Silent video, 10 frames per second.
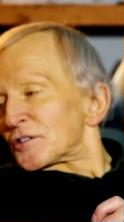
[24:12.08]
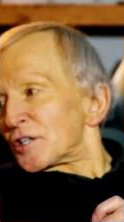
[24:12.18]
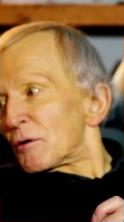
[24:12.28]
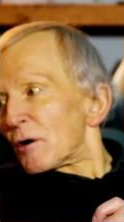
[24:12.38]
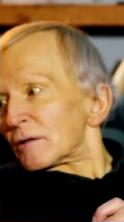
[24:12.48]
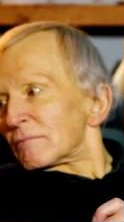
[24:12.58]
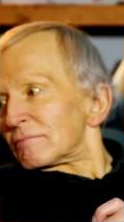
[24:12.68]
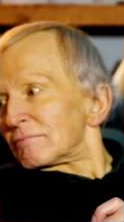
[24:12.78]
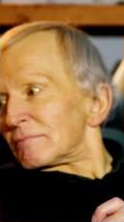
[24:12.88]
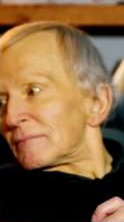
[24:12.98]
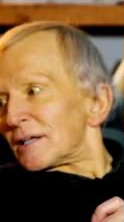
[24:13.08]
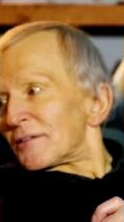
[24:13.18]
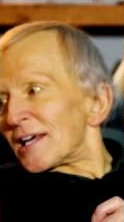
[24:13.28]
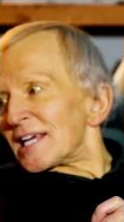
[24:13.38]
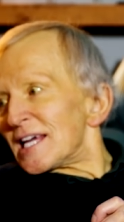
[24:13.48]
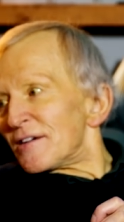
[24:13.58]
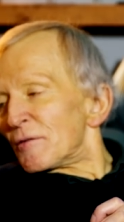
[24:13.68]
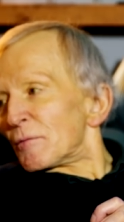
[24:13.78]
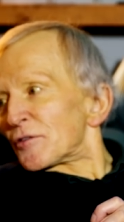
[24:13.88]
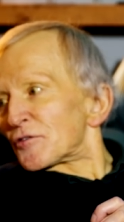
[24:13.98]
you know what? They
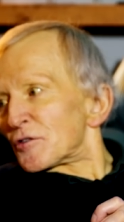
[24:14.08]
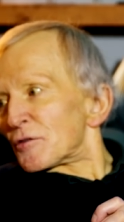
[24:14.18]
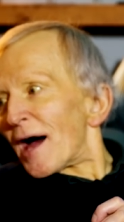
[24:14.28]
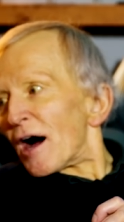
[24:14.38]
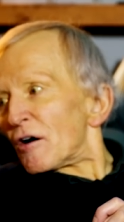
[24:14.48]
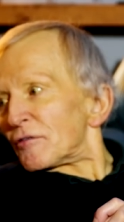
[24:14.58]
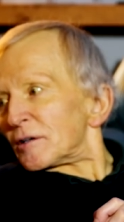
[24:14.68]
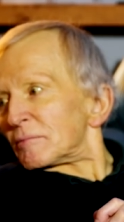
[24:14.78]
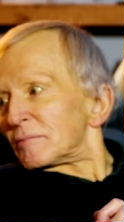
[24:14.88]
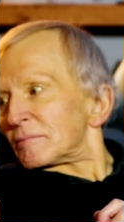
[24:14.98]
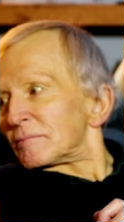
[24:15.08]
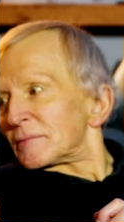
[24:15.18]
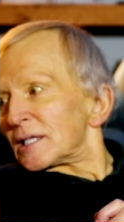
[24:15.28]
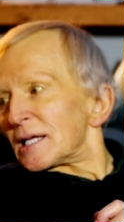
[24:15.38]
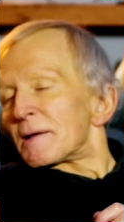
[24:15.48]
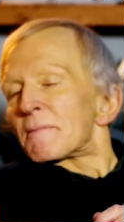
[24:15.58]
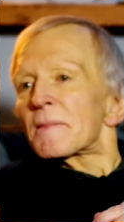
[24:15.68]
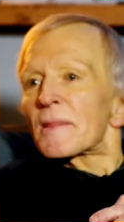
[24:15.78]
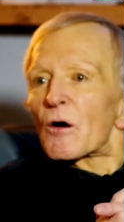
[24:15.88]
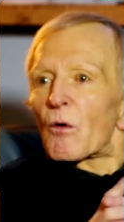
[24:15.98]
even withdrew that offer. Right.
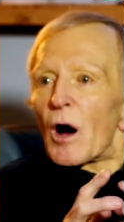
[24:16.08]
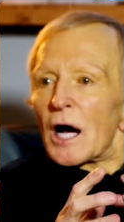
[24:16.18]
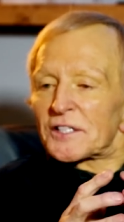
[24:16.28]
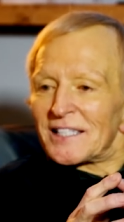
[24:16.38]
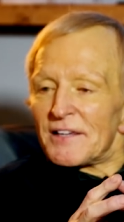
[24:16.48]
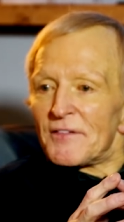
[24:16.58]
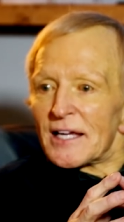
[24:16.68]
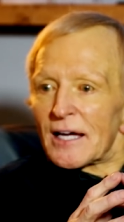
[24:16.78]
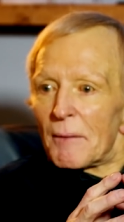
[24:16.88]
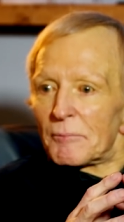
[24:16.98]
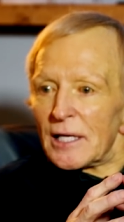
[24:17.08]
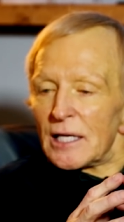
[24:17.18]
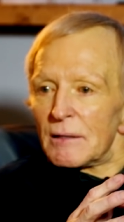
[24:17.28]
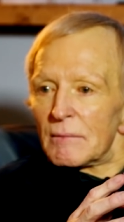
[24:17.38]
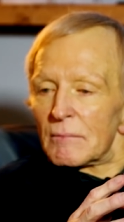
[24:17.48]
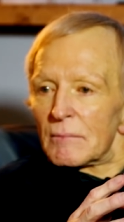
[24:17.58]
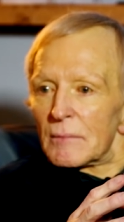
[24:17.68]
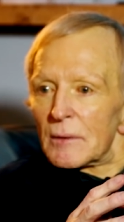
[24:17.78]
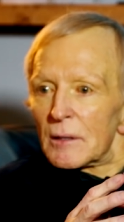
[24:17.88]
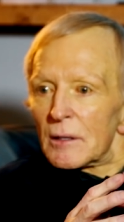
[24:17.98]
A TV company
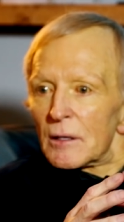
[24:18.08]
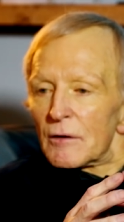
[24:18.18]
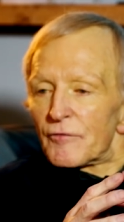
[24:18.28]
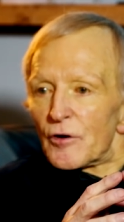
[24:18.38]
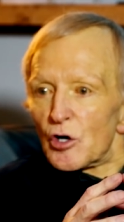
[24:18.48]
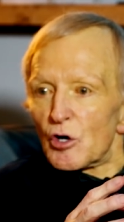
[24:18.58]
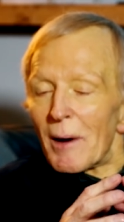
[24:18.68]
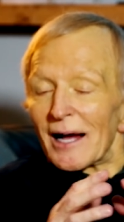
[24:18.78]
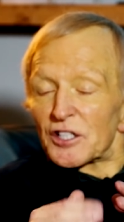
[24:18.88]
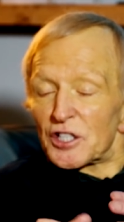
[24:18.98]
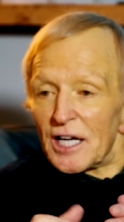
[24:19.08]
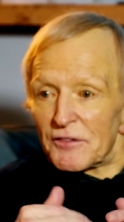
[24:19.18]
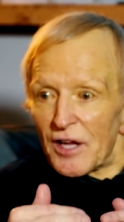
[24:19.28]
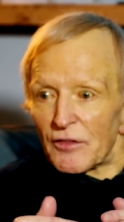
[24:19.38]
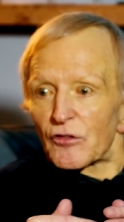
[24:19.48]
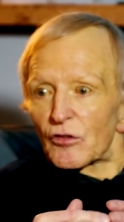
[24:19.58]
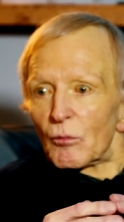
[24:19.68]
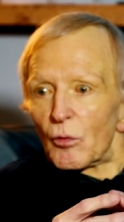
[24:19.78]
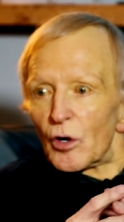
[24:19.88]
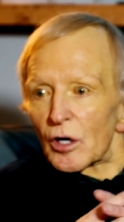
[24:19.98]
for whom actually I'd done
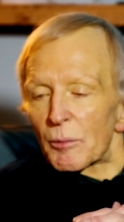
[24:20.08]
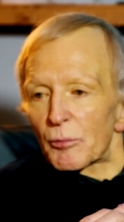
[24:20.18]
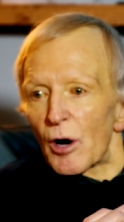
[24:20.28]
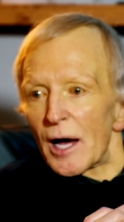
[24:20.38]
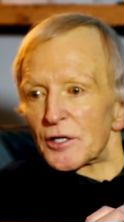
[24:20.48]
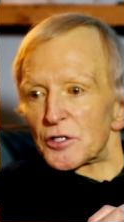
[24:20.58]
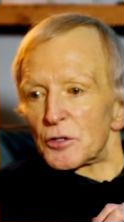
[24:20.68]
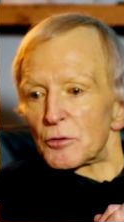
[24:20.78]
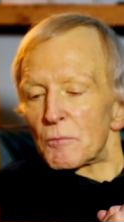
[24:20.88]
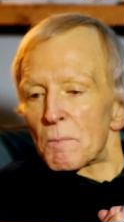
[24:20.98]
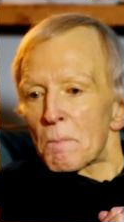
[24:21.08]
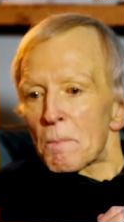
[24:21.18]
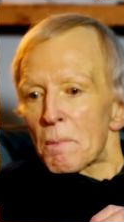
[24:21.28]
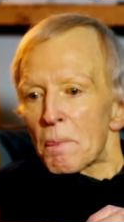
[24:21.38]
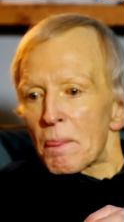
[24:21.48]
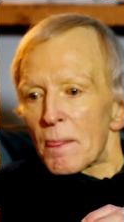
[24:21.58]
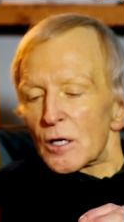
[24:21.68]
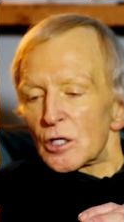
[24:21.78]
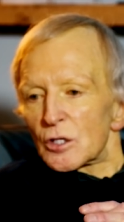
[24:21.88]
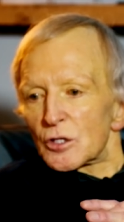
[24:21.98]
some work prior to
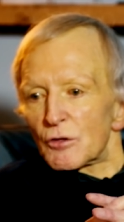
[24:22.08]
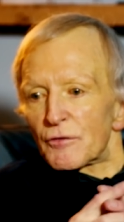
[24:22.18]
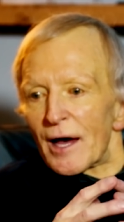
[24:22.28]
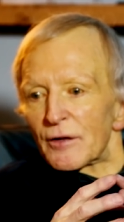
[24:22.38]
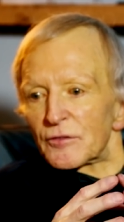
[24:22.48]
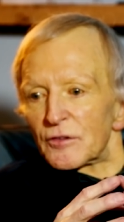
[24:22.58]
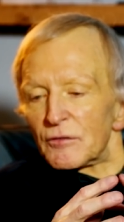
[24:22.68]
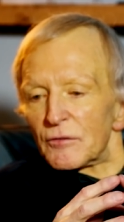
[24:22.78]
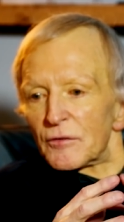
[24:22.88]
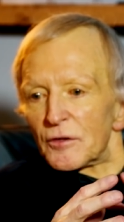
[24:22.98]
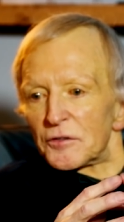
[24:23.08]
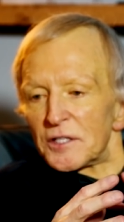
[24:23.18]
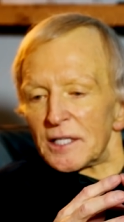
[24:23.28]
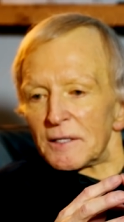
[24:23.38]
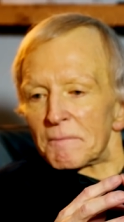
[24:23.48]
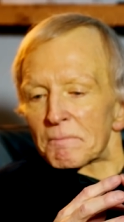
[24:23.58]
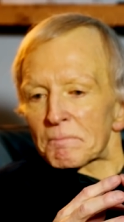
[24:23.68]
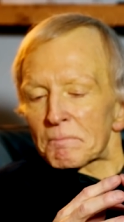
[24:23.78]
2013